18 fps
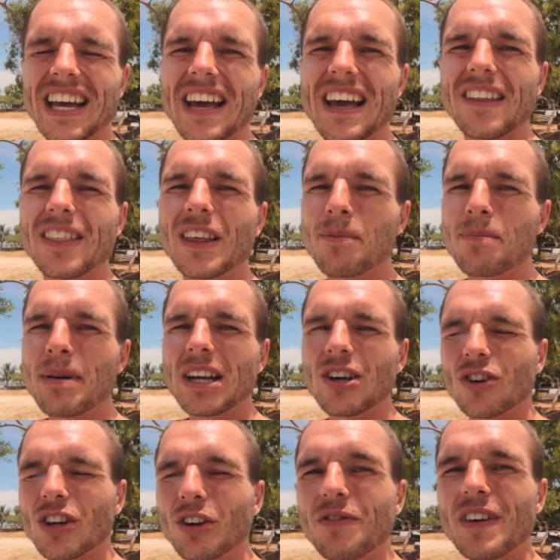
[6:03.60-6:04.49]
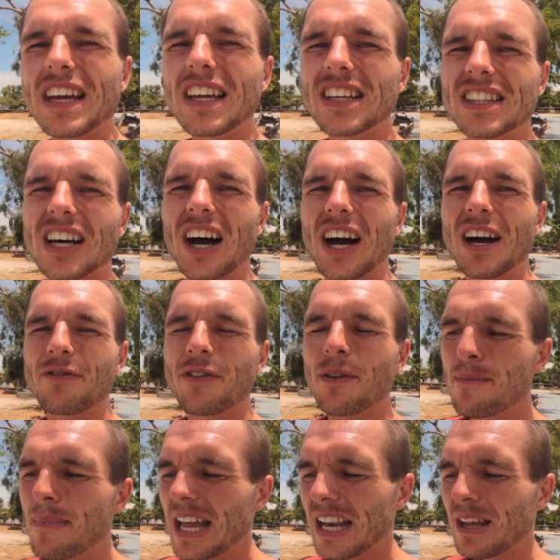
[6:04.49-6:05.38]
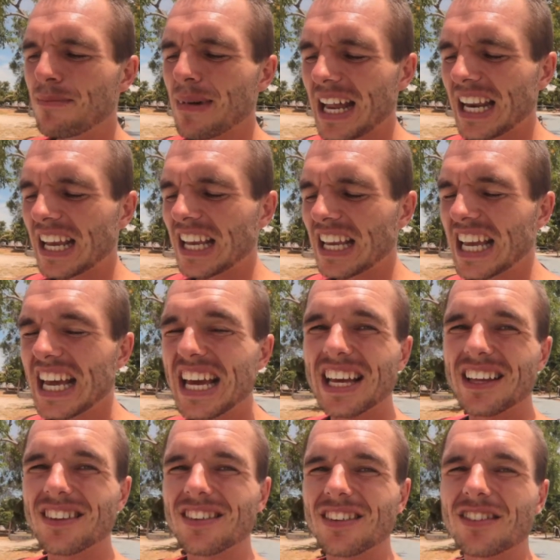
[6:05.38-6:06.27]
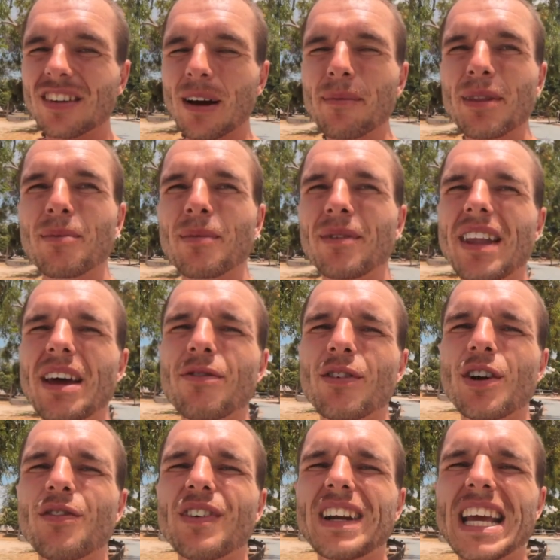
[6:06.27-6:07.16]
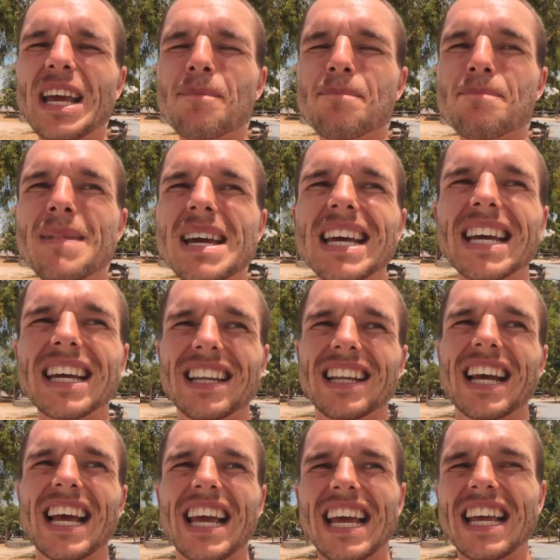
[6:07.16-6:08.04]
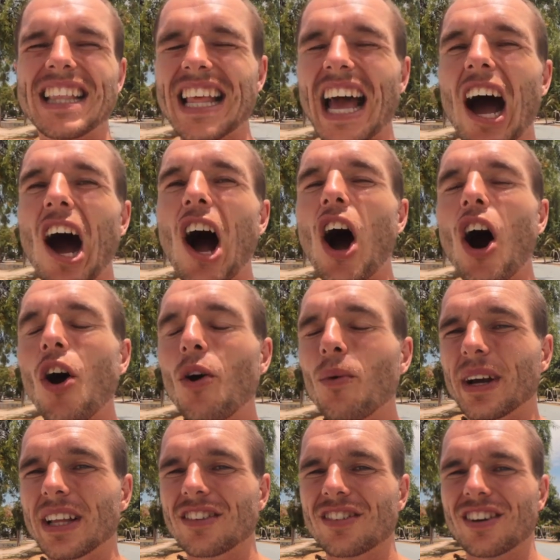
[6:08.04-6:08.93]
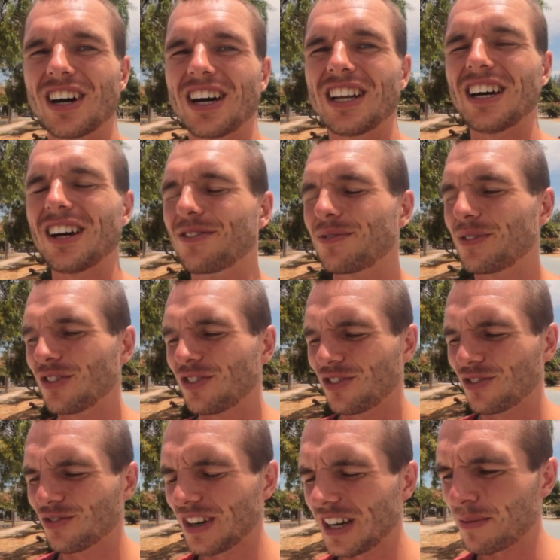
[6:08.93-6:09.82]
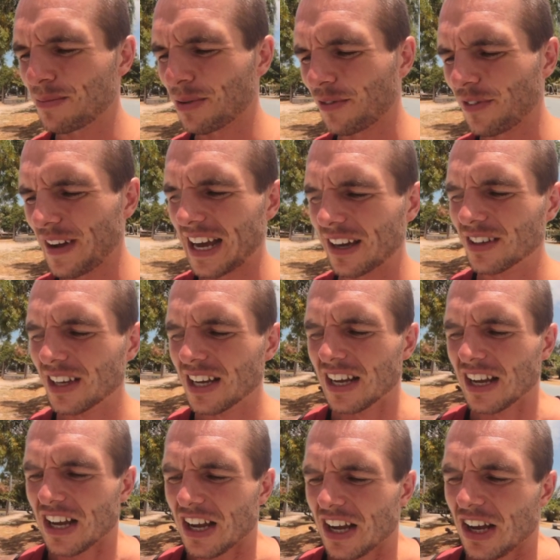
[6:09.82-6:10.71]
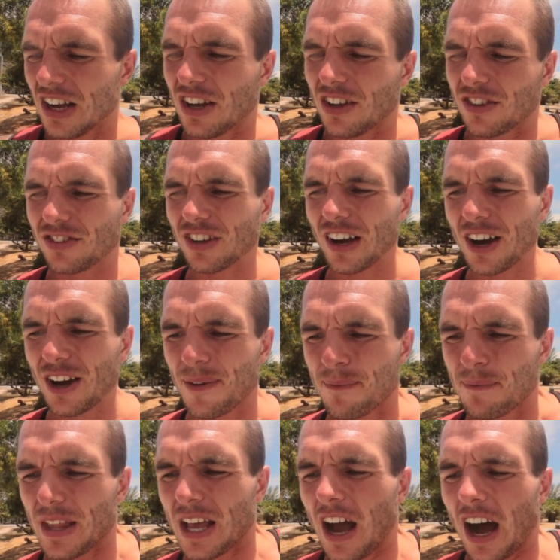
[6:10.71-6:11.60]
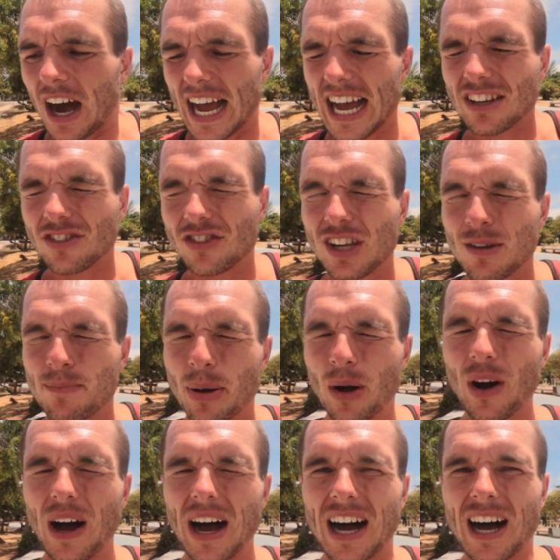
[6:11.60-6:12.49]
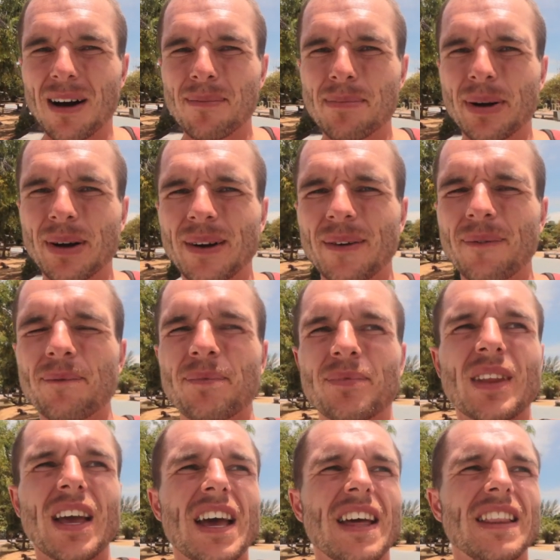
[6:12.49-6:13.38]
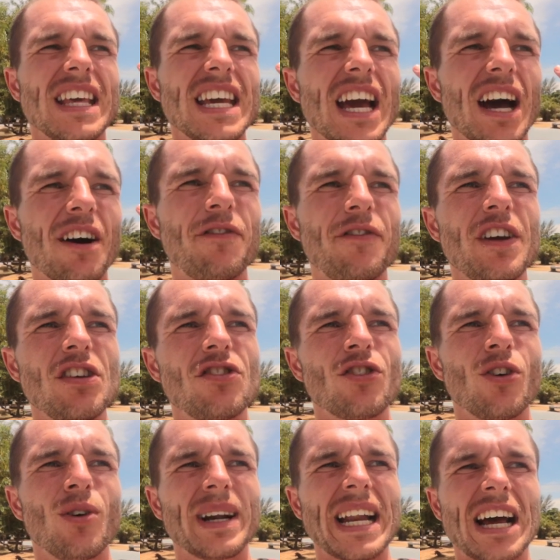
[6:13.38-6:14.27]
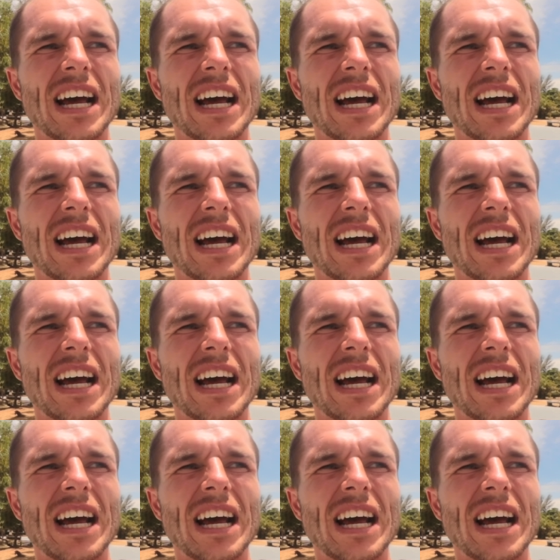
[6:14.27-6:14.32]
that have been on a vegan diet for many, many years. And some of them have never even eaten meat in their whole entire life, which is really profound. So I actually put up the official